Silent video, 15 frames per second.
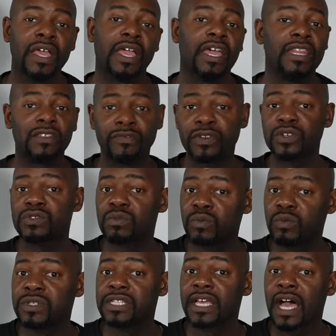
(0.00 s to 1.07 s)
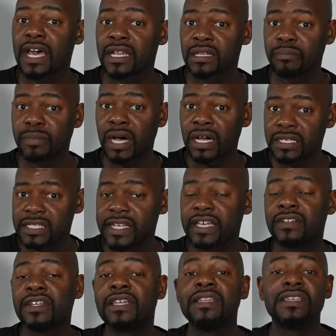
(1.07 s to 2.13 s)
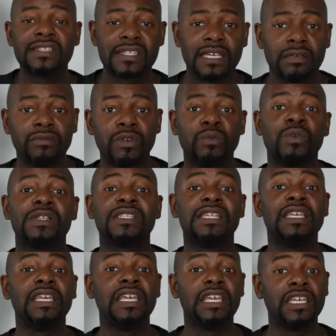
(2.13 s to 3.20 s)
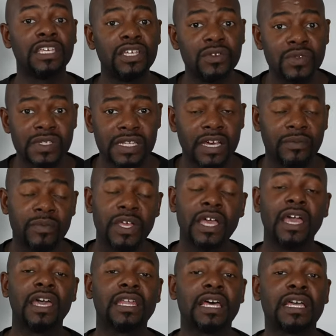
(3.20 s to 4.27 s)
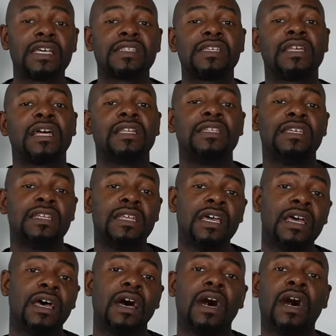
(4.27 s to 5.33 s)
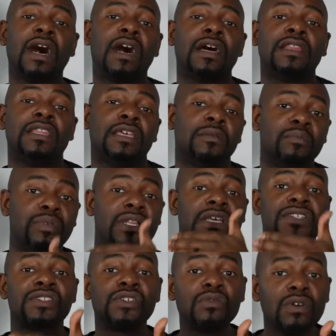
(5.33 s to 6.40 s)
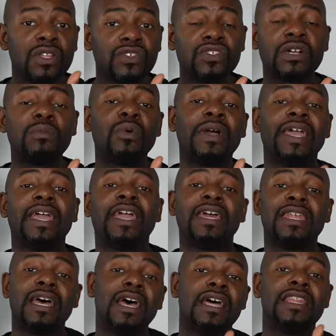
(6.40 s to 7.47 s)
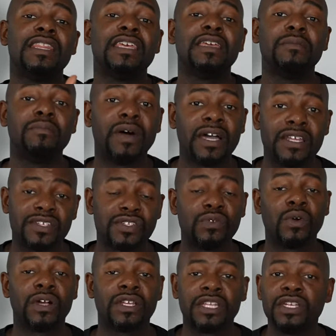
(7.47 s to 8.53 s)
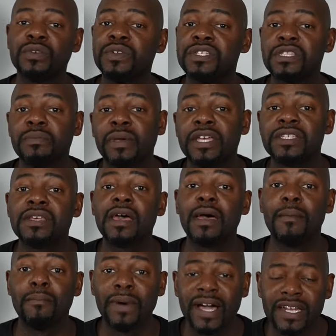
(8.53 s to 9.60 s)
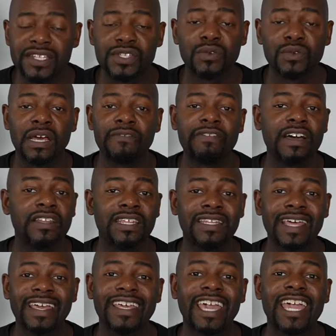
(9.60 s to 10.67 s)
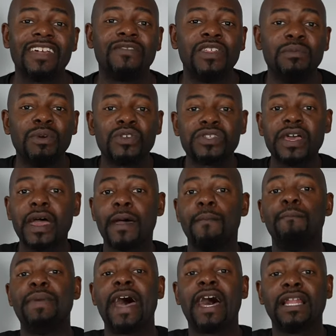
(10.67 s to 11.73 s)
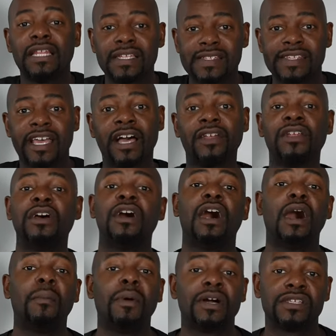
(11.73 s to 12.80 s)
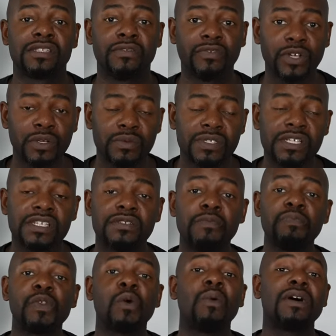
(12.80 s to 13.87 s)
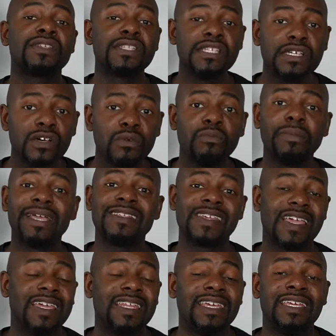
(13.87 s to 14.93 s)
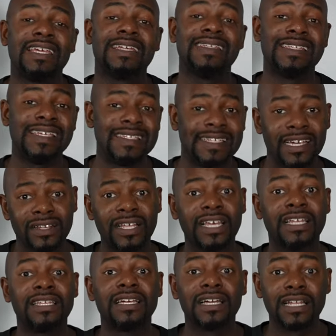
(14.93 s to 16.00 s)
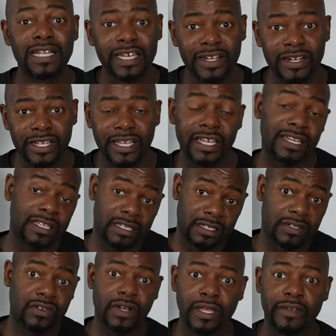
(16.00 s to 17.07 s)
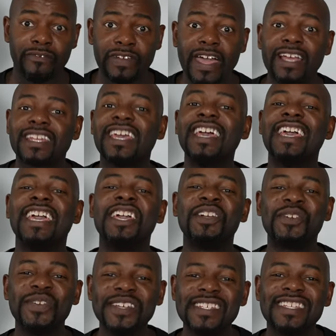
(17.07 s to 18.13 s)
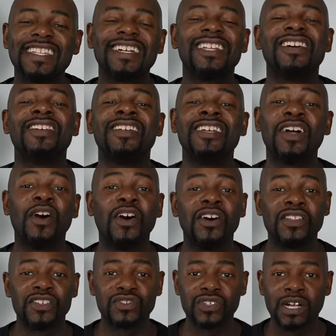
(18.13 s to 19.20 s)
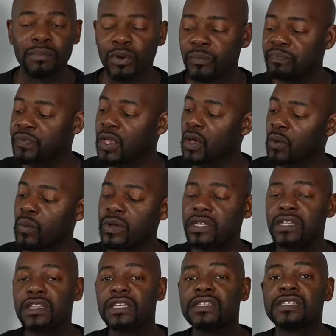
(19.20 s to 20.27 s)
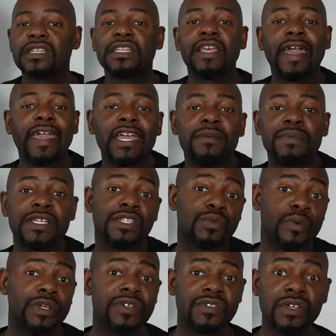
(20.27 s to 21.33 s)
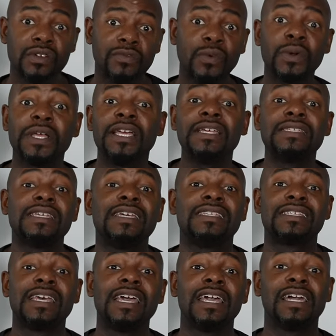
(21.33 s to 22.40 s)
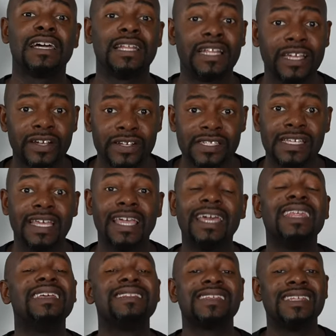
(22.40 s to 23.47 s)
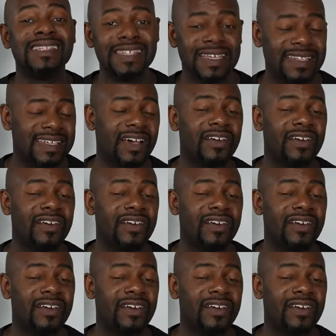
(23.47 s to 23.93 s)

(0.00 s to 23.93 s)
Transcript: And the first one was the out of the box sound, and the second one was the EQ'd sound. And like I said, I did uh, the plus two on the treble and the minus two, or I decreased the bass minus I found that that gave the most balanced sound amongst the frequencies while still maintaining detail and clarity and in fact, increasing the clarity on the treble. One of the things that the AMT tweeter is known for is its clarity and its detail.